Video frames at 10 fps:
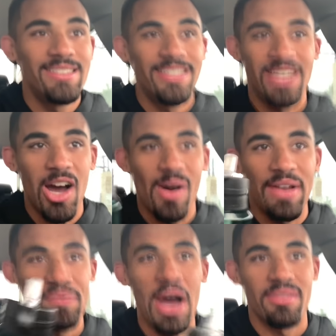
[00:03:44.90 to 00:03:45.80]
You know,
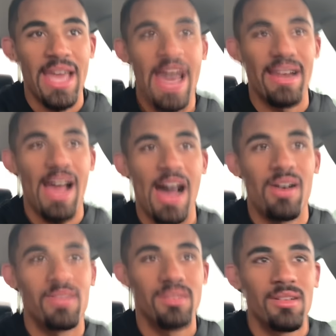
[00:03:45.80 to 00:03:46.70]
I found that
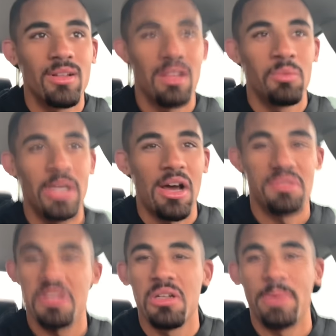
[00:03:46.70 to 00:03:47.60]
out when I
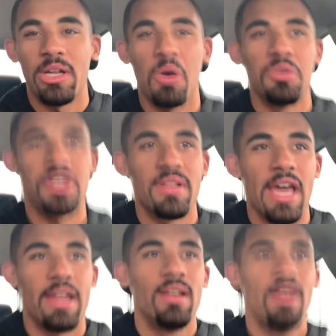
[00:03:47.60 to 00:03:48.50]
was a little bit older
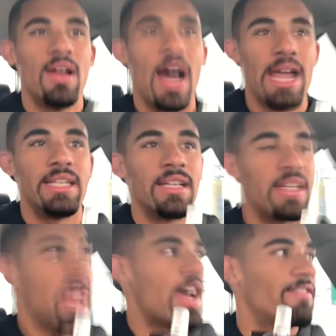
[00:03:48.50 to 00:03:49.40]
that I
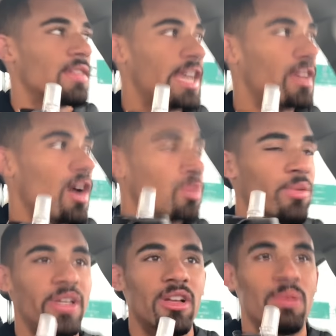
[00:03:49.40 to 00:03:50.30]
didn't have like a
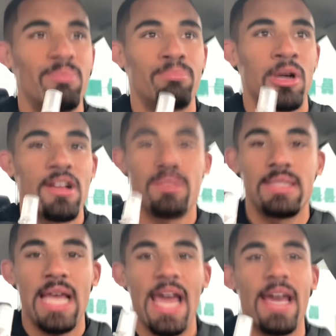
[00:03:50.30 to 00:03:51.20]
real birth
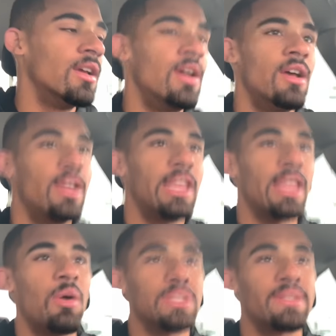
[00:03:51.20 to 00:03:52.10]
dad.
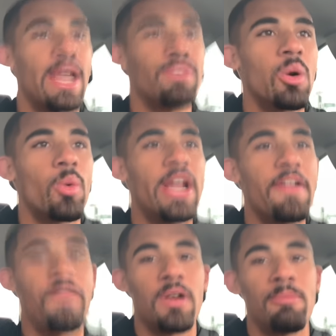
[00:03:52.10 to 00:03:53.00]
That was never
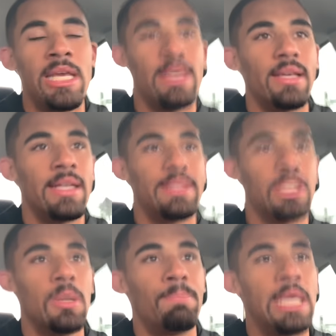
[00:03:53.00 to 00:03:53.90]
weird for me
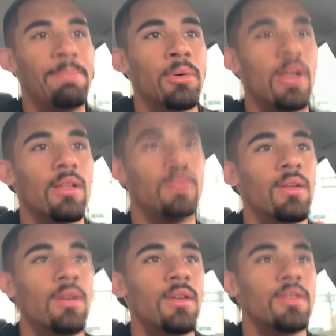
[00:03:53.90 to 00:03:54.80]
until people
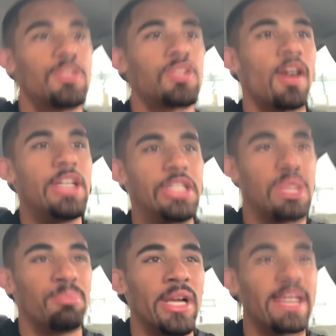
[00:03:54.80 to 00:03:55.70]
started
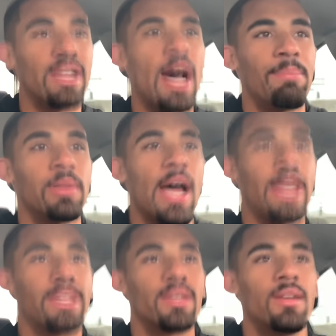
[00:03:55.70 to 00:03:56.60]
to bring it up.
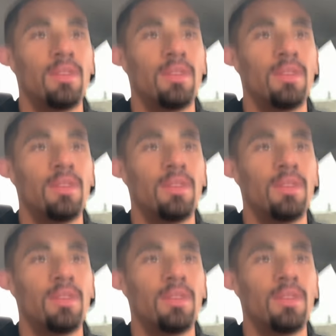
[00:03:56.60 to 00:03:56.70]
Like,